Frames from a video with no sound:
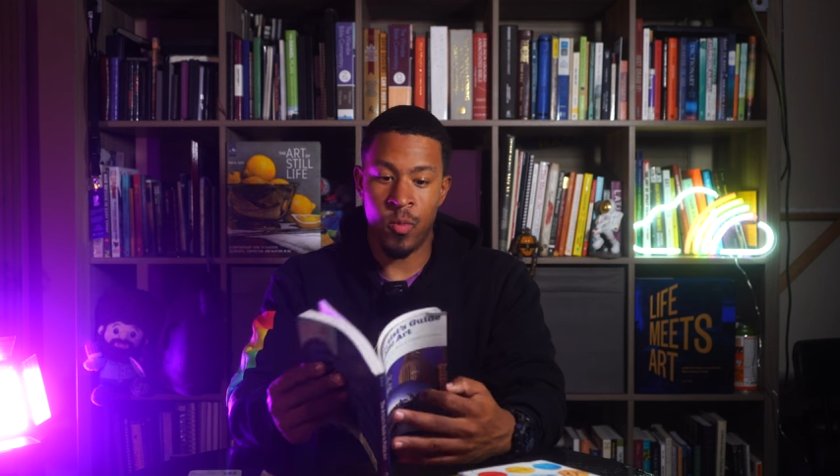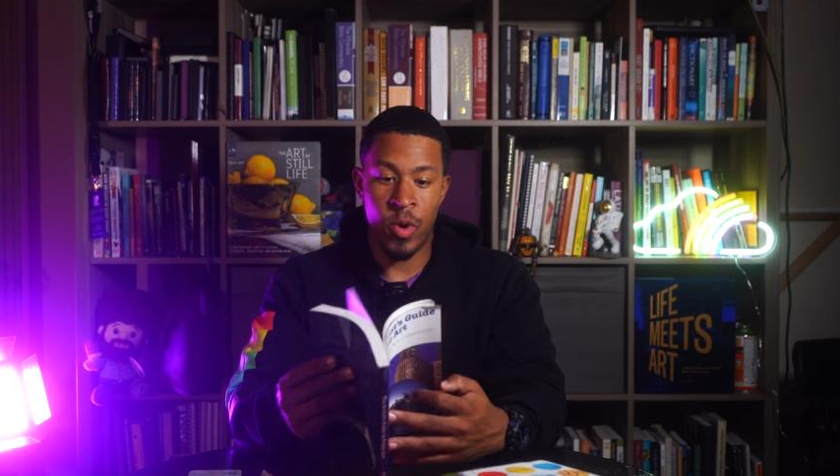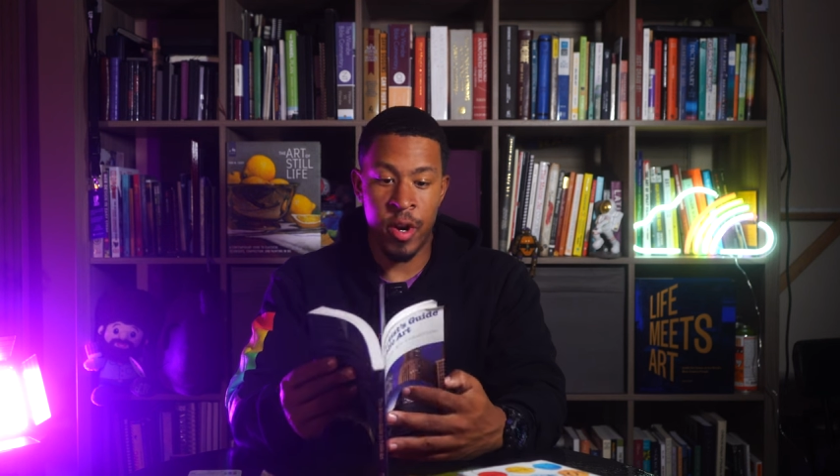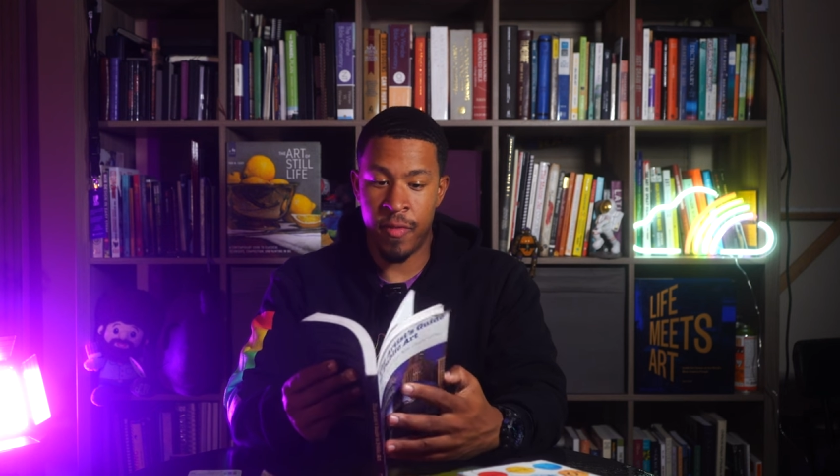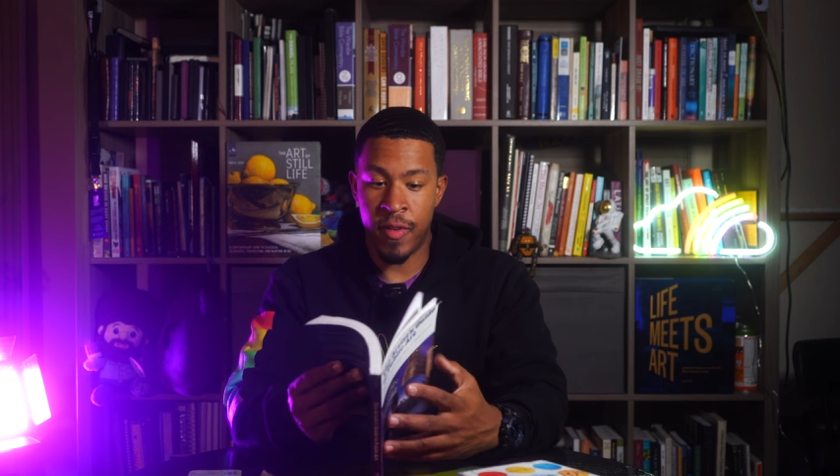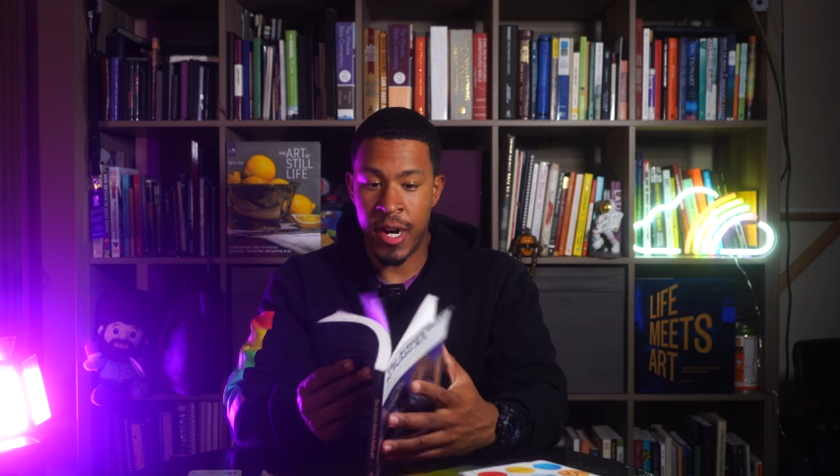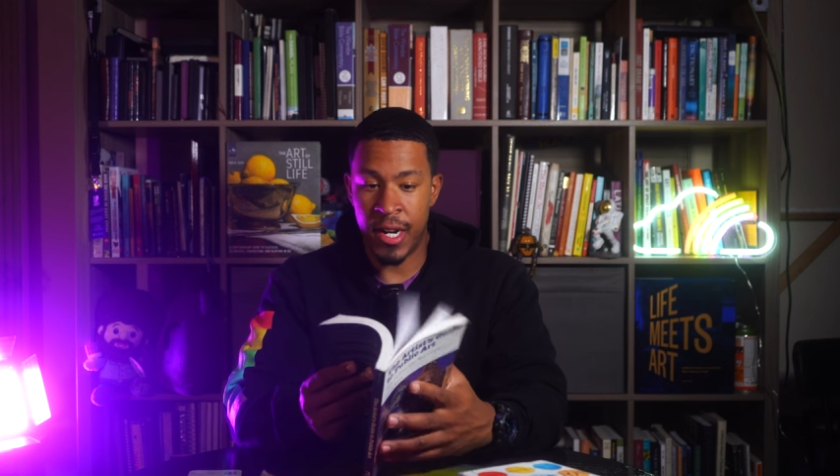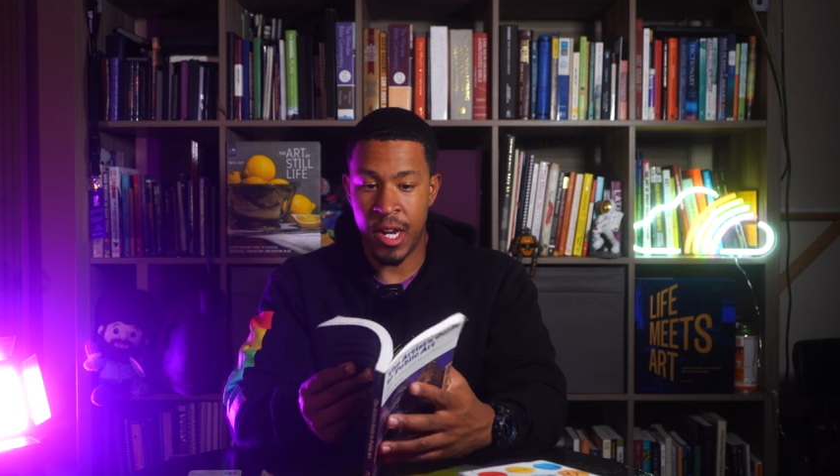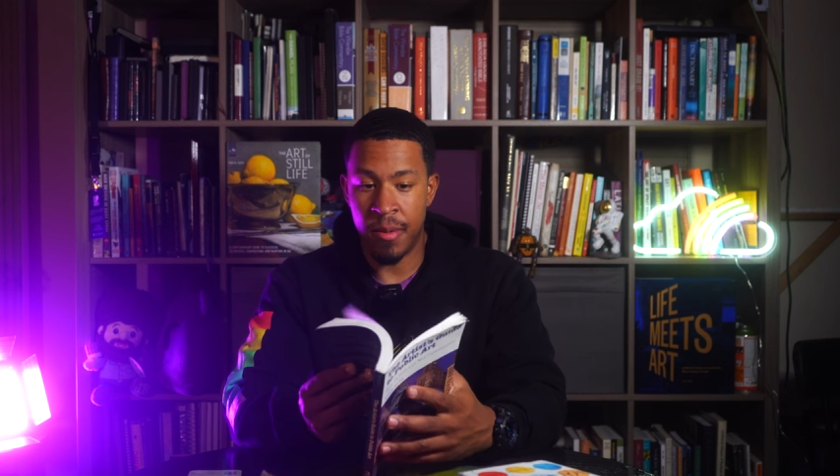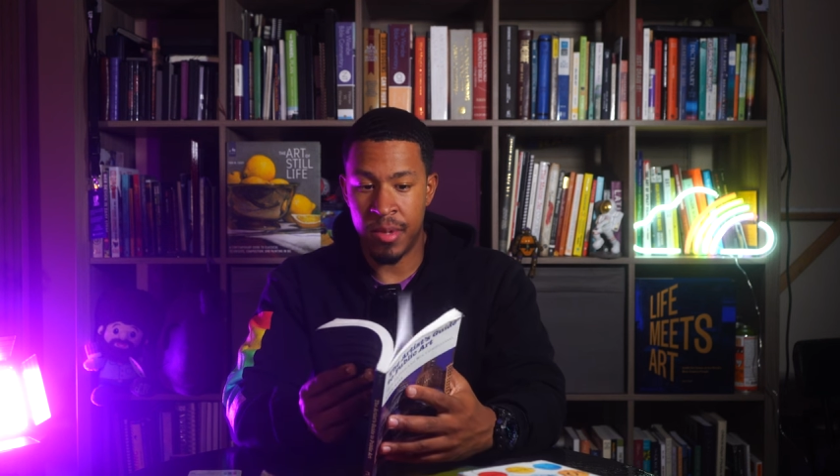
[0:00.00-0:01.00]
where to
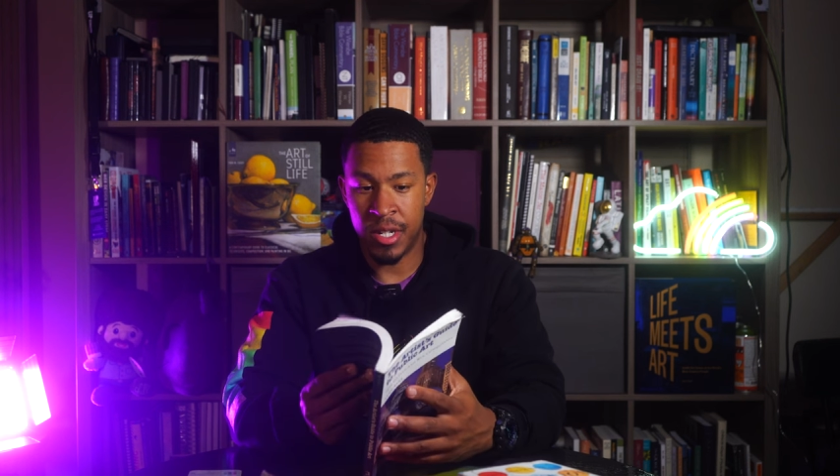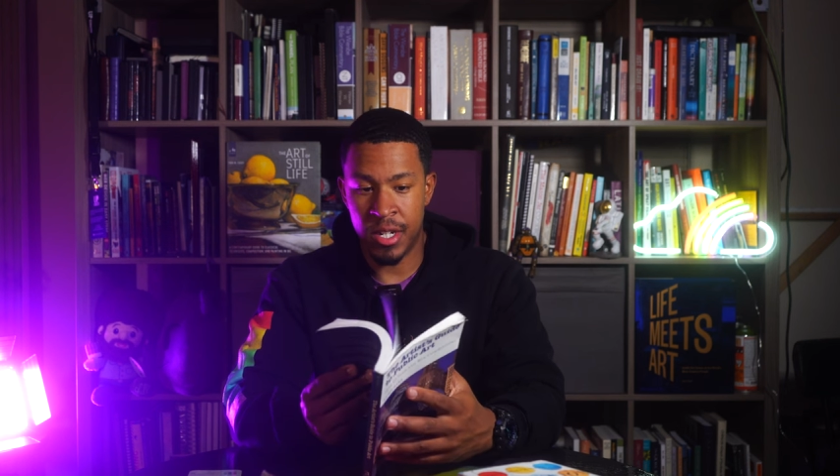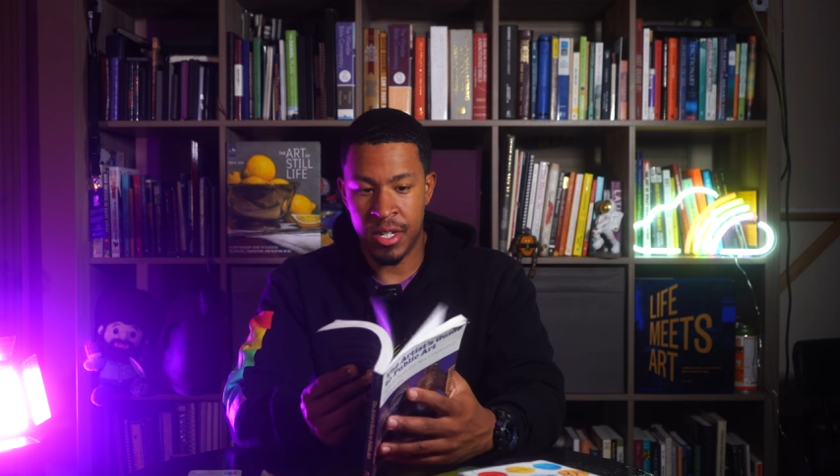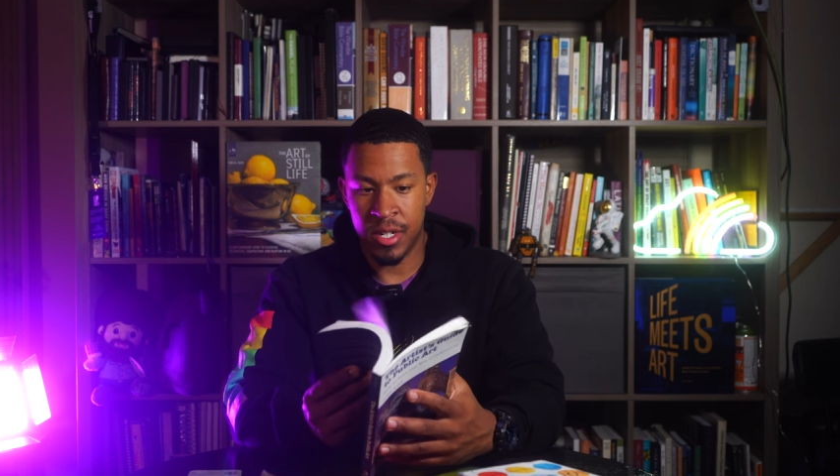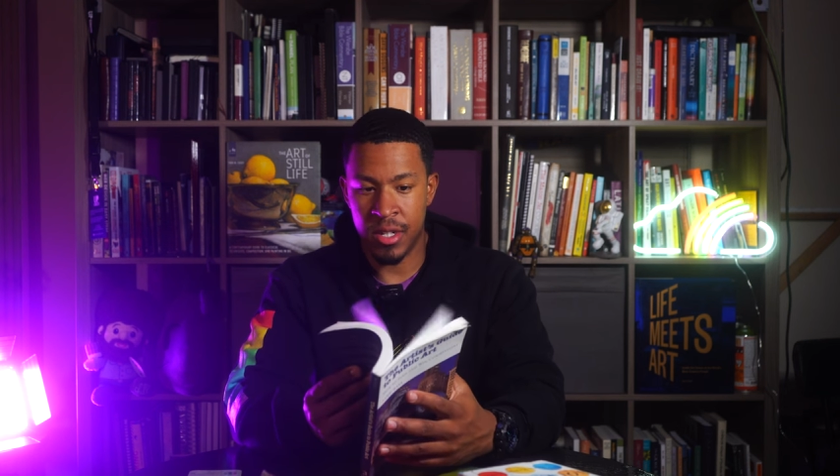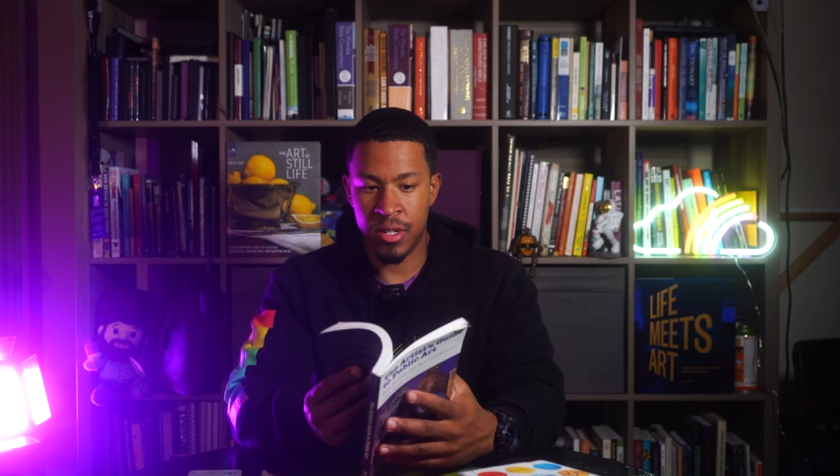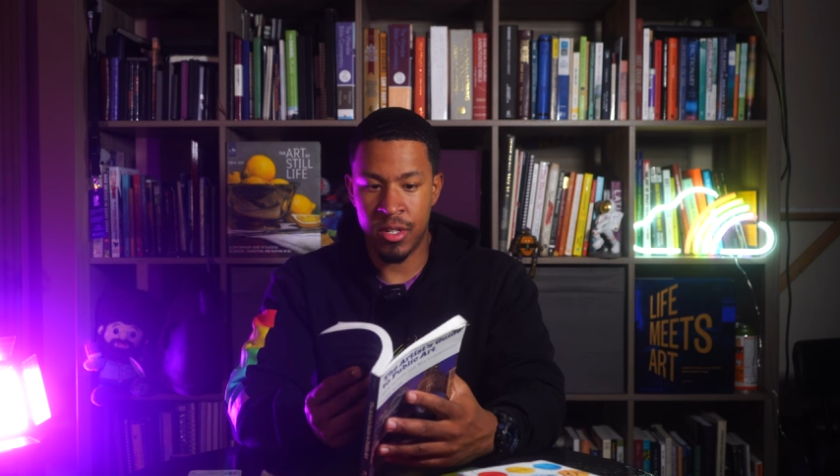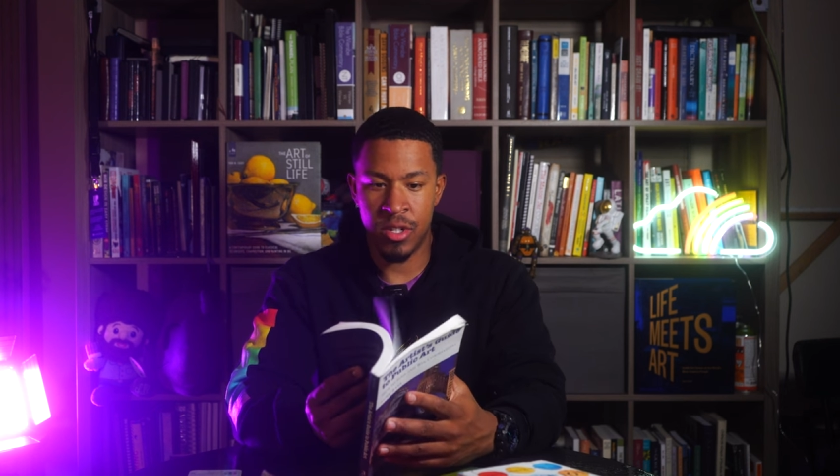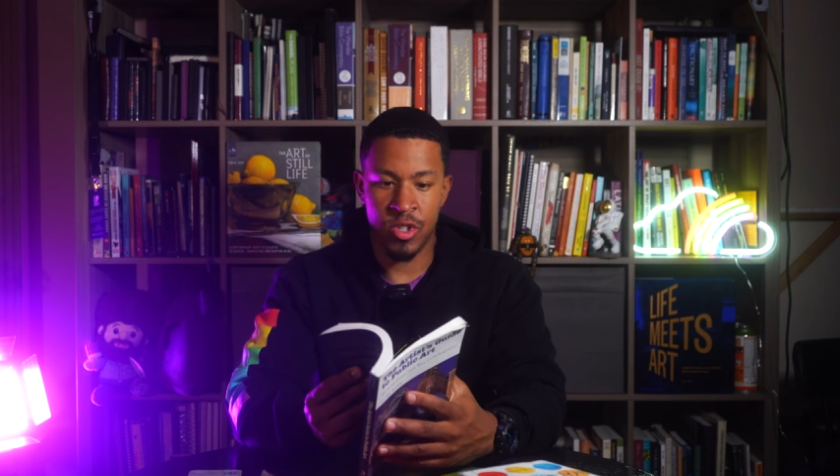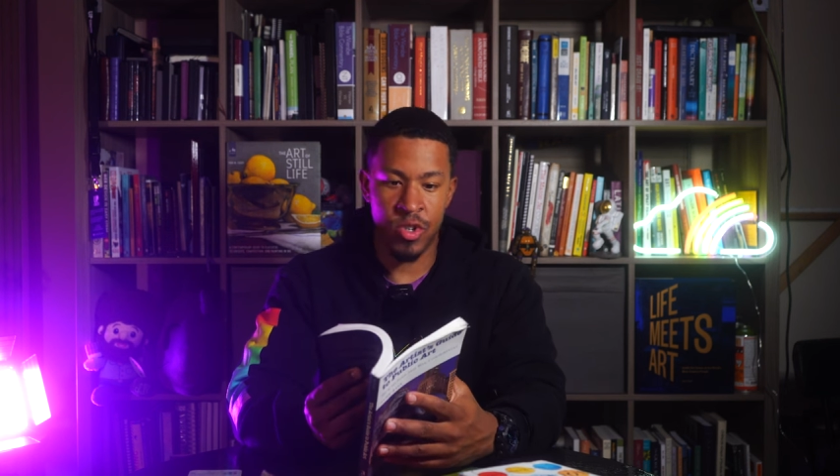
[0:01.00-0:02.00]
find
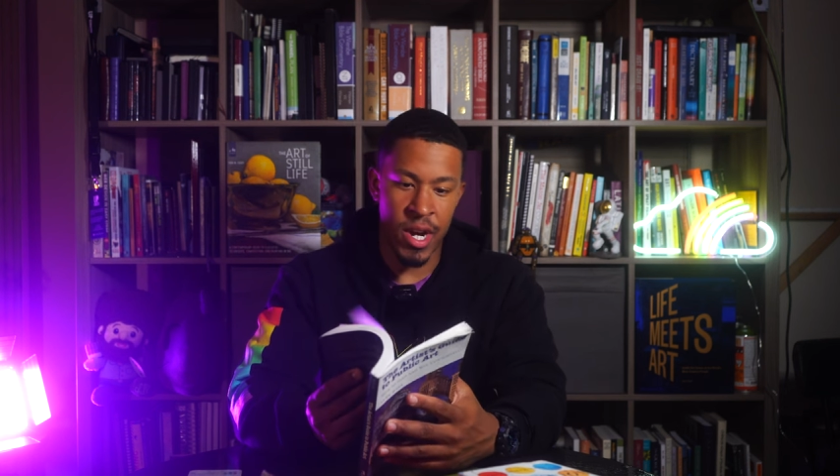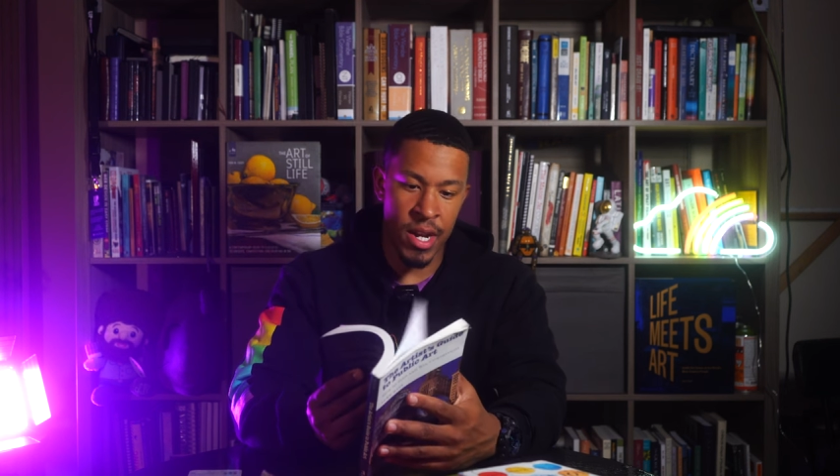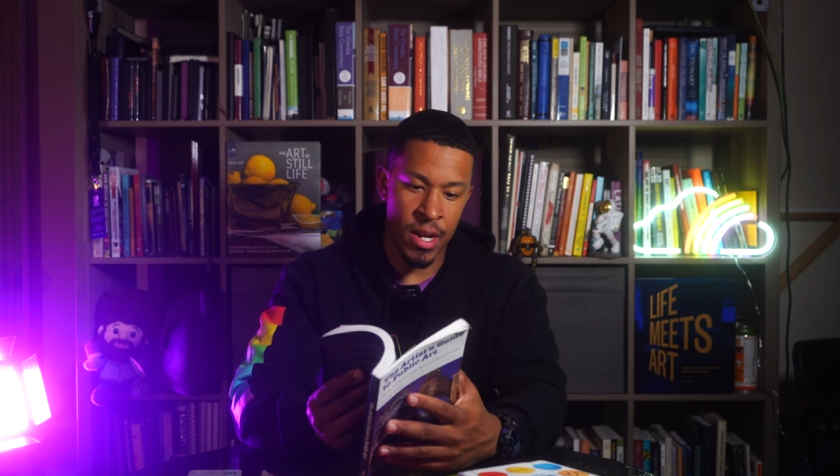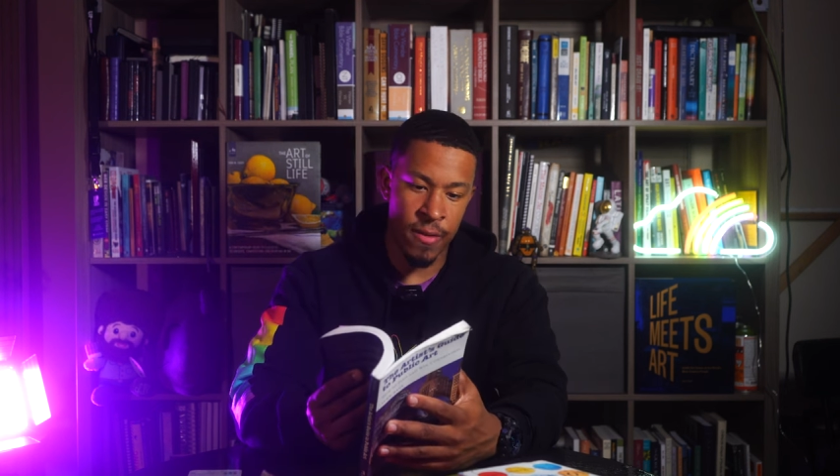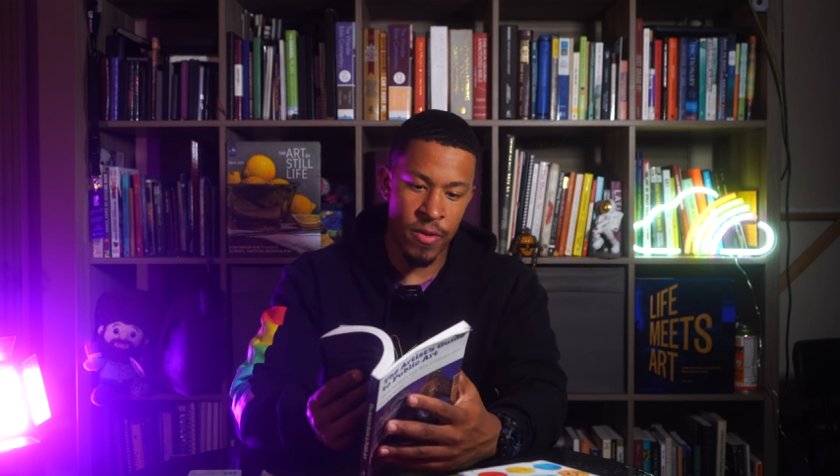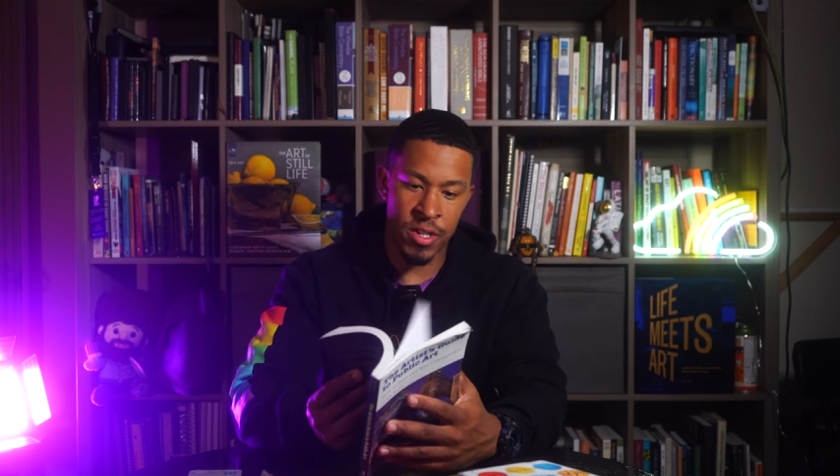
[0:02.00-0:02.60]
competitions, training for